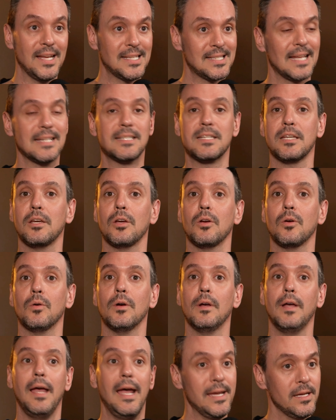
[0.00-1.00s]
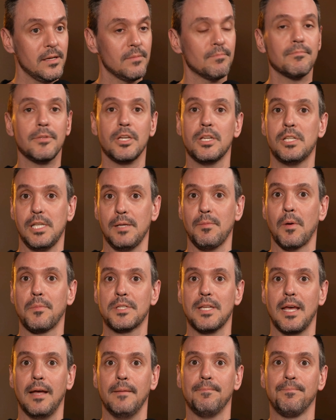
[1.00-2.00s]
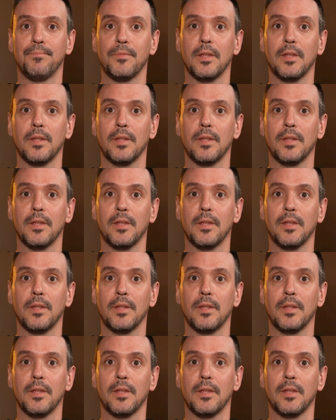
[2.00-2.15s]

they said to you, hey, you seem upset.